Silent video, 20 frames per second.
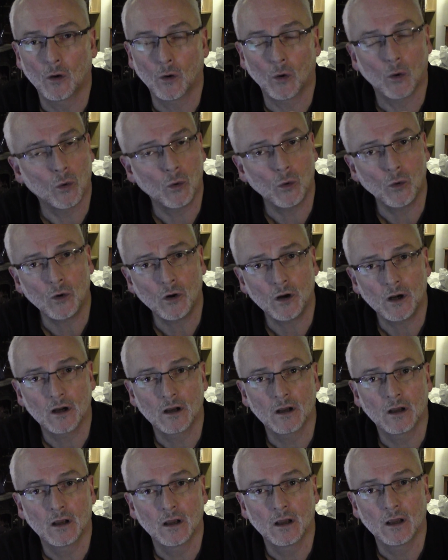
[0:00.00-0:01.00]
or
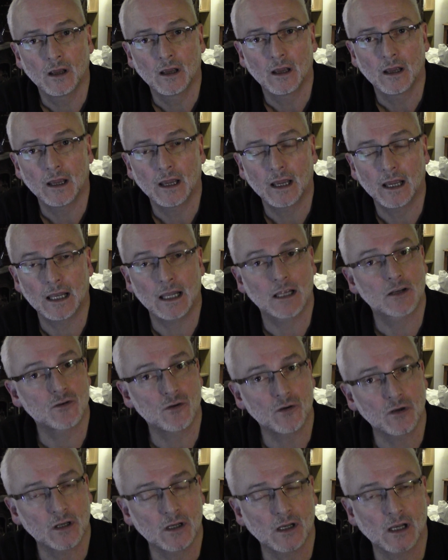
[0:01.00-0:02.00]

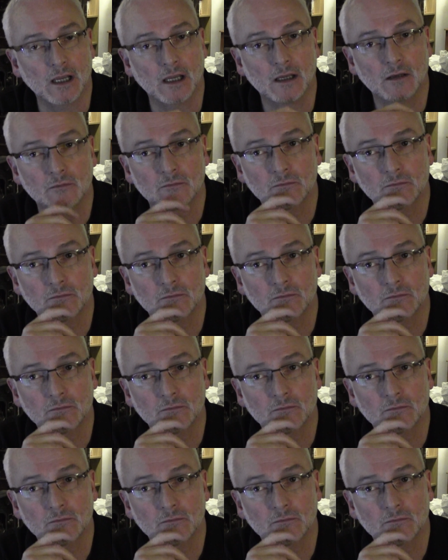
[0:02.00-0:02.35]
electronically.